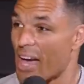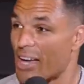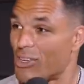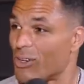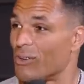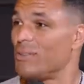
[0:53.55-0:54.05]

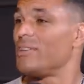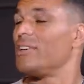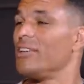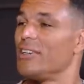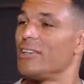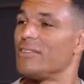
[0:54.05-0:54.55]
Thank you
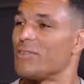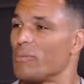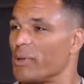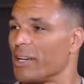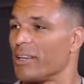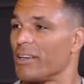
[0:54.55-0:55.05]
for
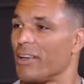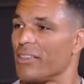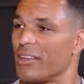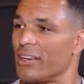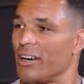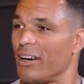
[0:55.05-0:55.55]
being
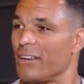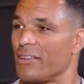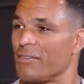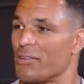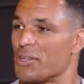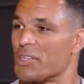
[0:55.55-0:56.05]
the uh,
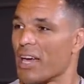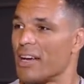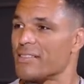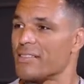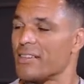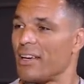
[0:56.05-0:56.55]
the first
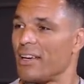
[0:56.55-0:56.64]
guest.